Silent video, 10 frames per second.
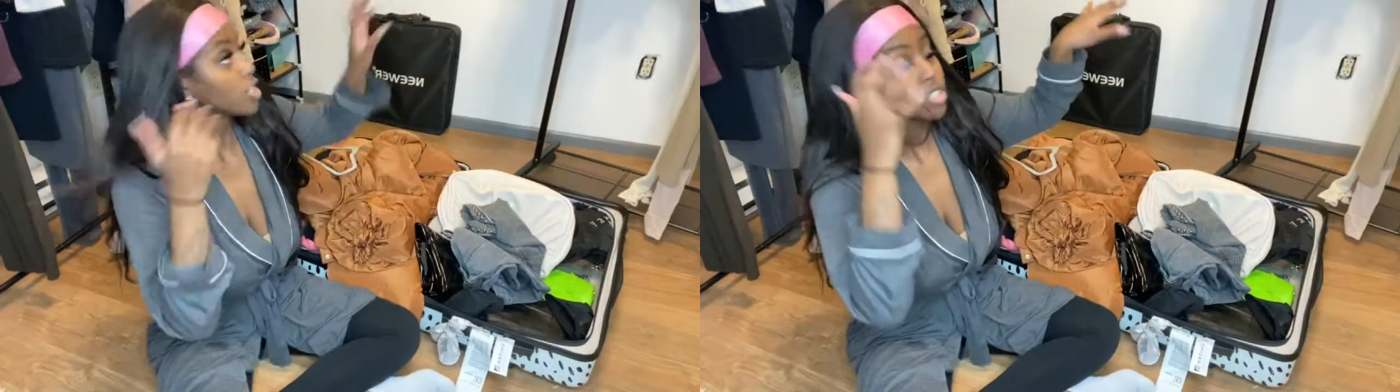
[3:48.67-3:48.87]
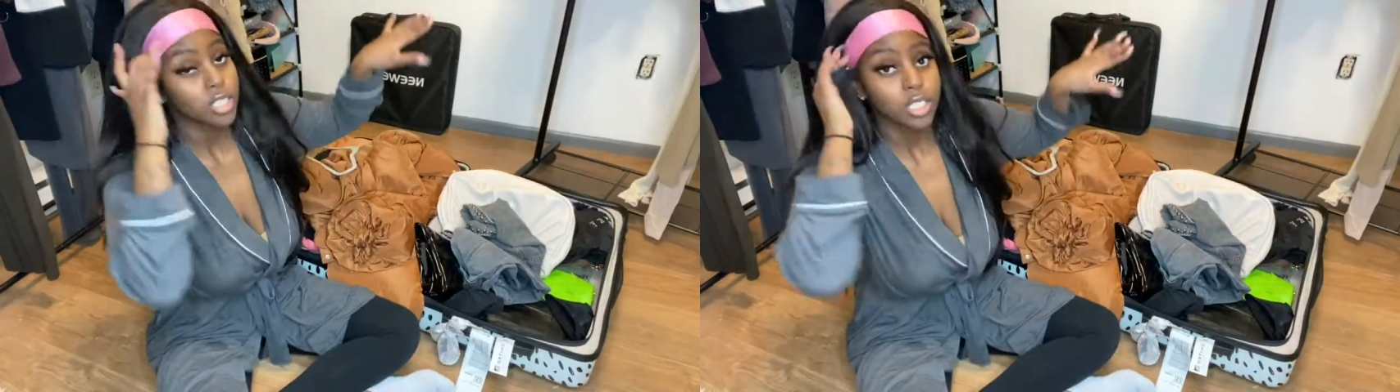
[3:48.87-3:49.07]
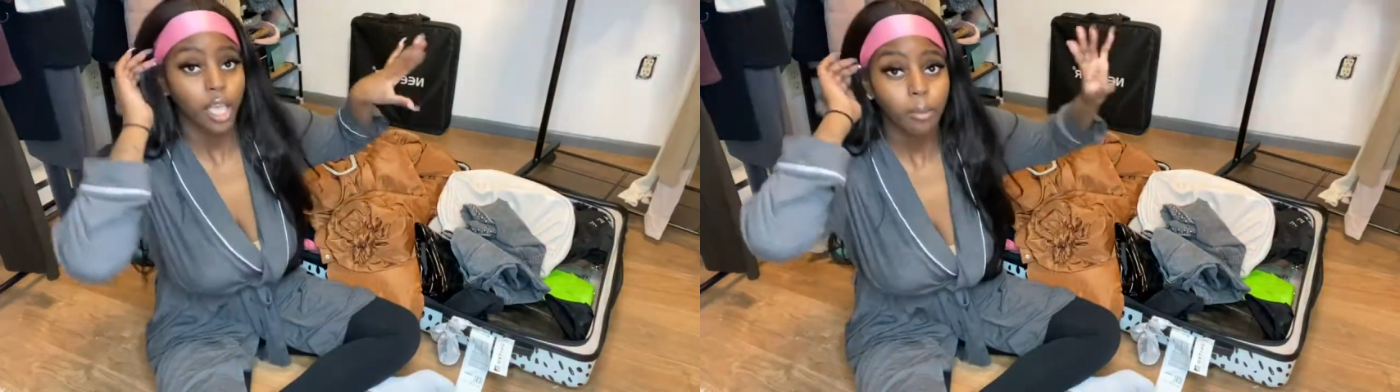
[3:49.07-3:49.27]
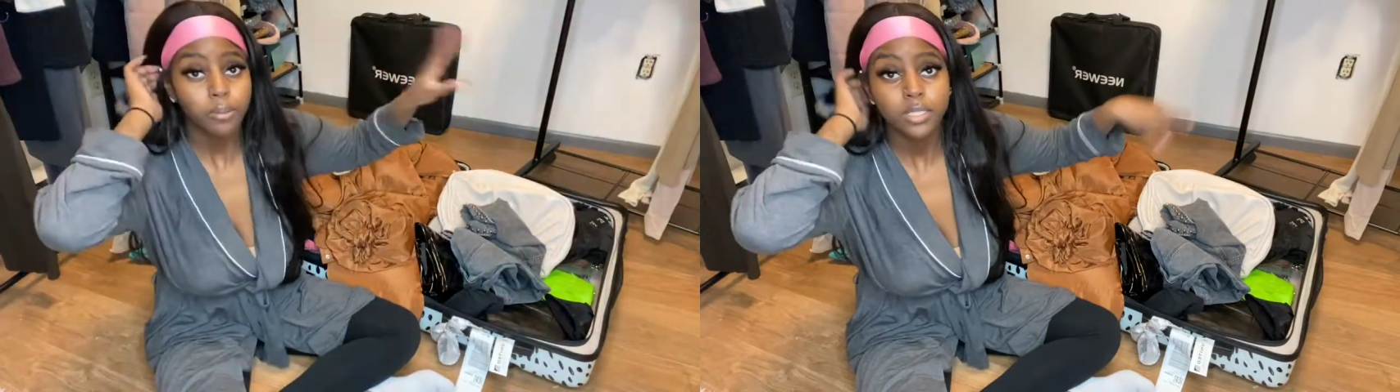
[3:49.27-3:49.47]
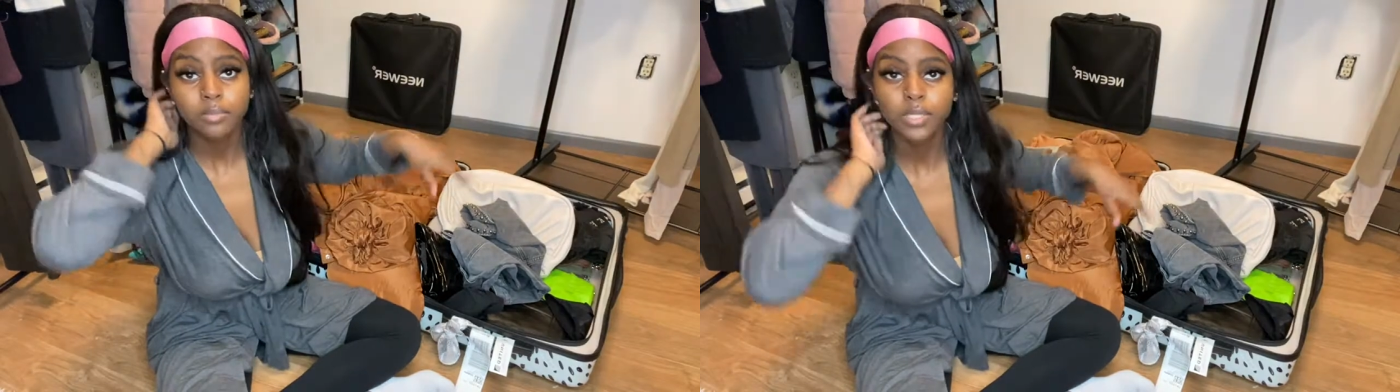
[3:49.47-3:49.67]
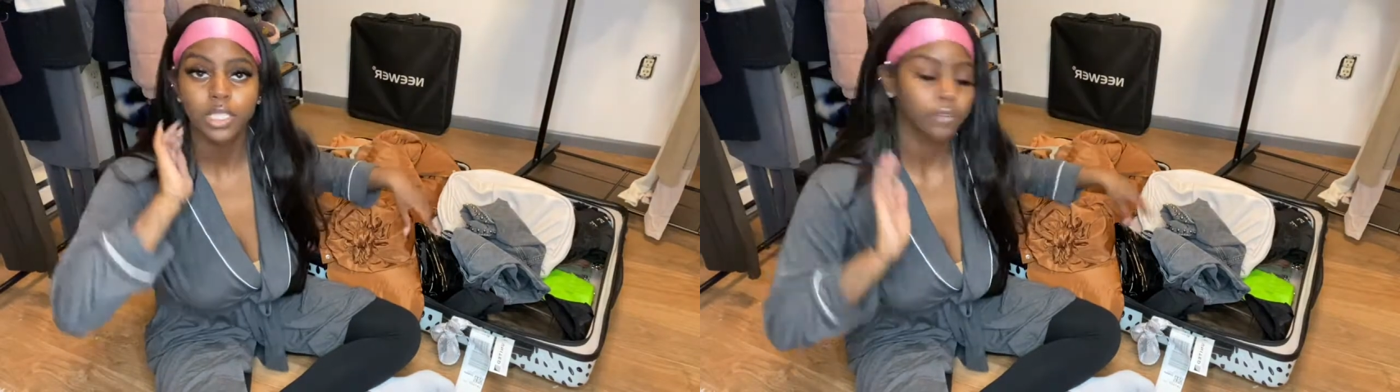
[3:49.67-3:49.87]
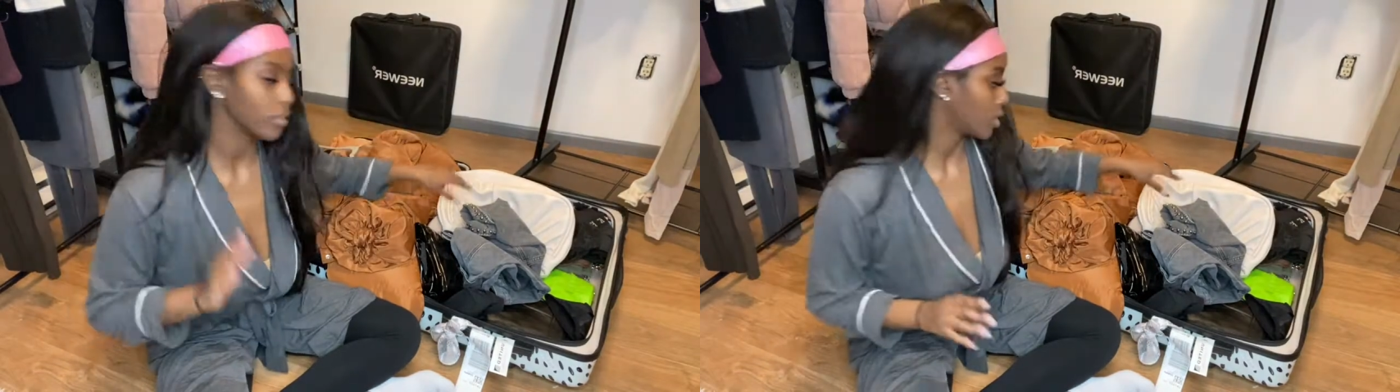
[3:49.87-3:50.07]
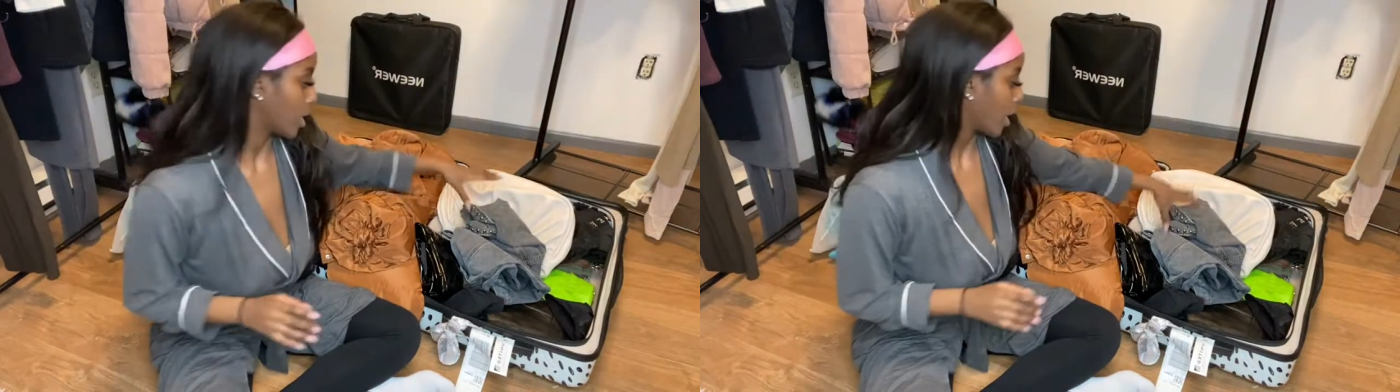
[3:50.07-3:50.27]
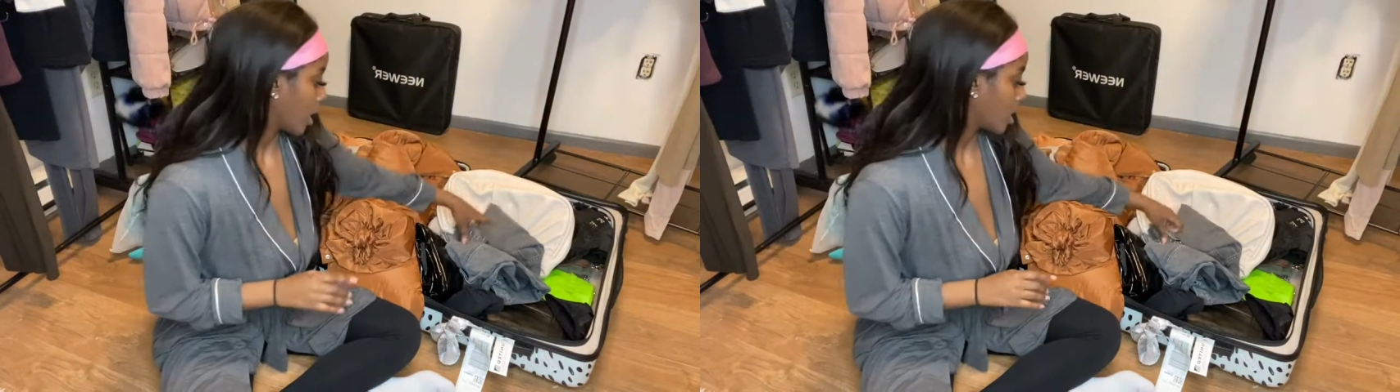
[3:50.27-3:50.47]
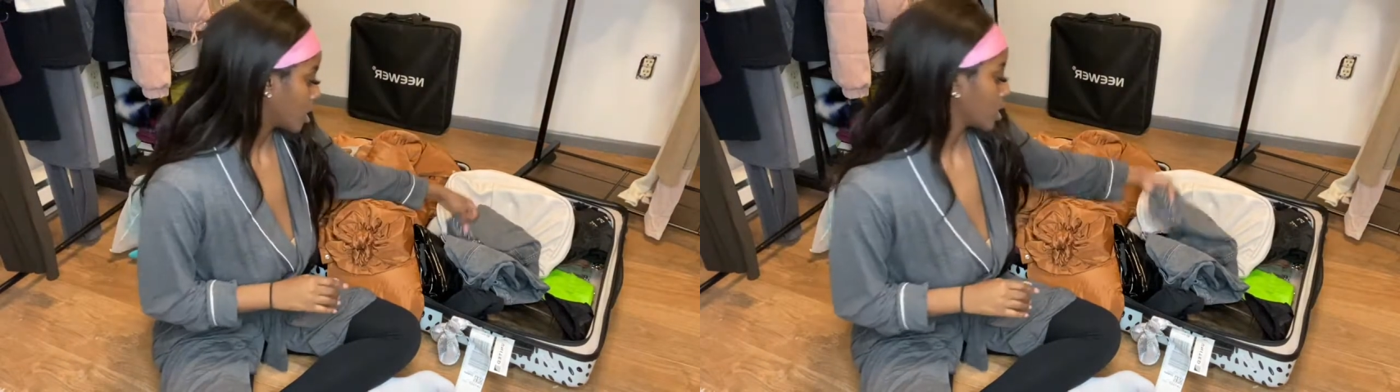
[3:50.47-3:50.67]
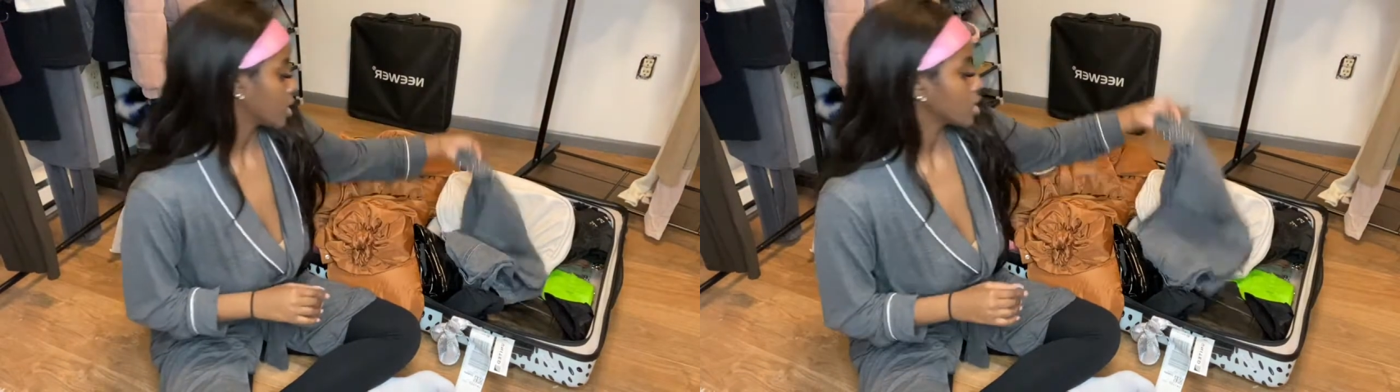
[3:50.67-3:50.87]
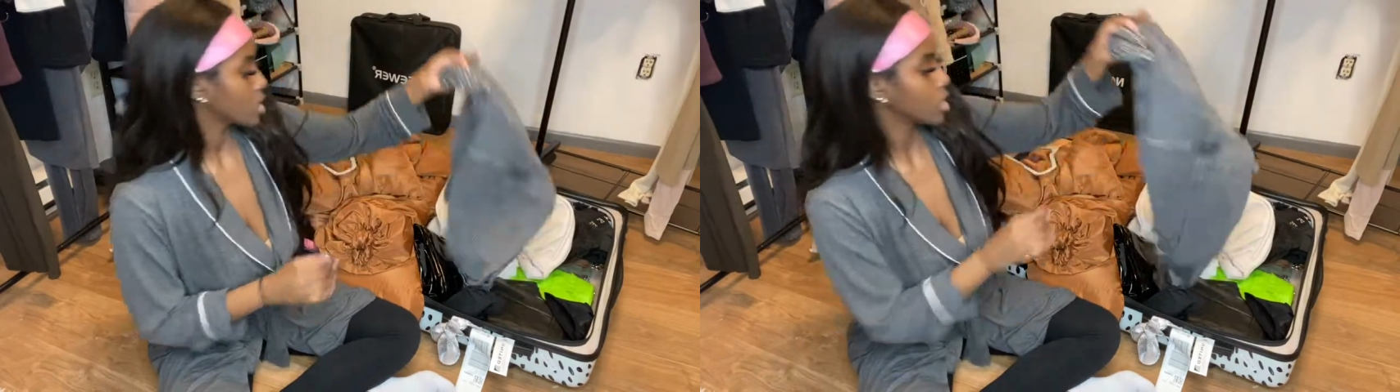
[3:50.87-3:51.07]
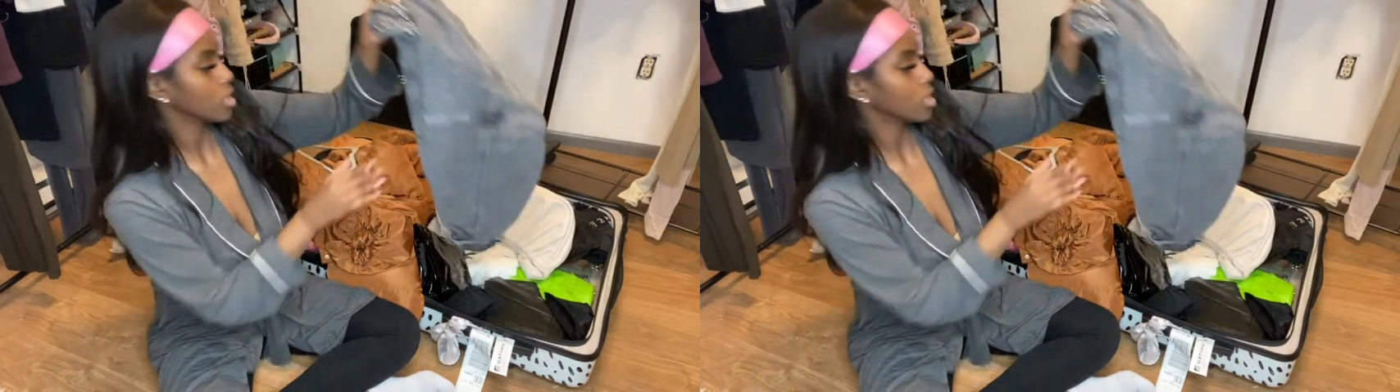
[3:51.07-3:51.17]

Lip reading: can see, I put some stuff on the hangers,